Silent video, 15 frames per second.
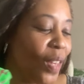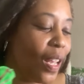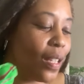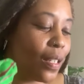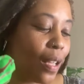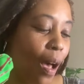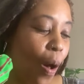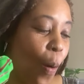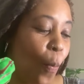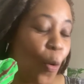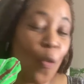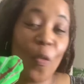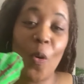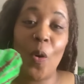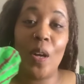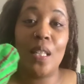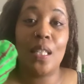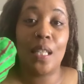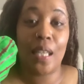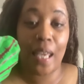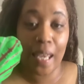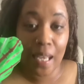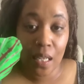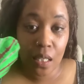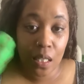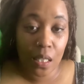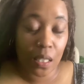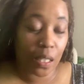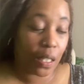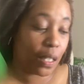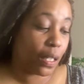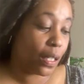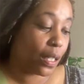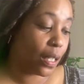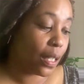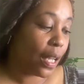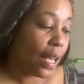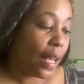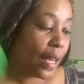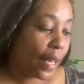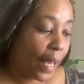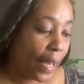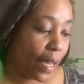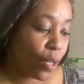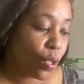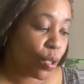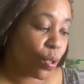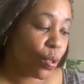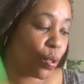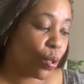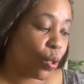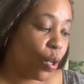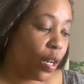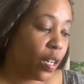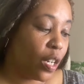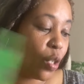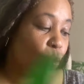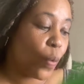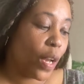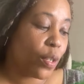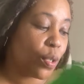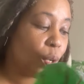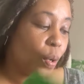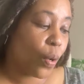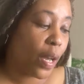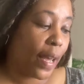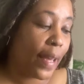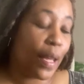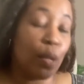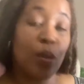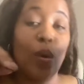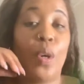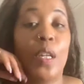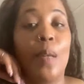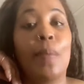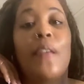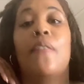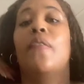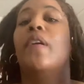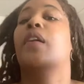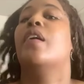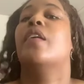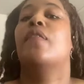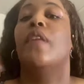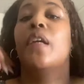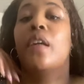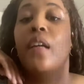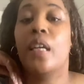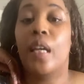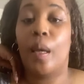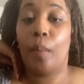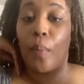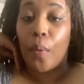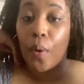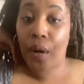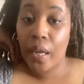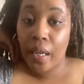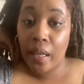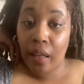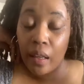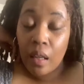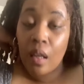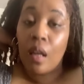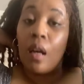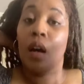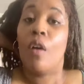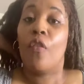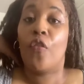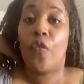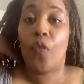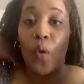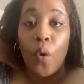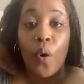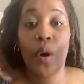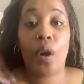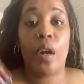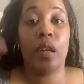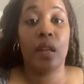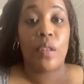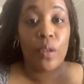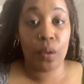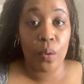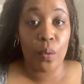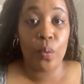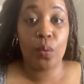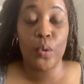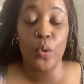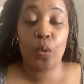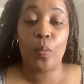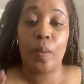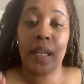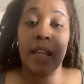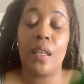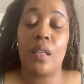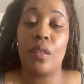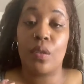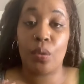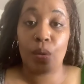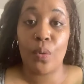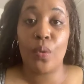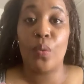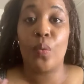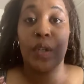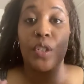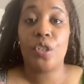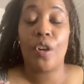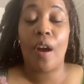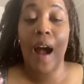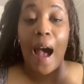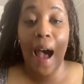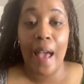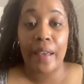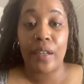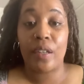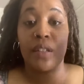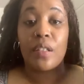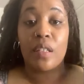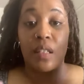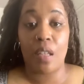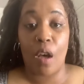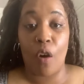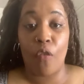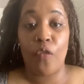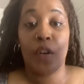so moving on to Cancers. Cancers, during this retrograde, it's going to be very, very important for you to be in tune with your higher self.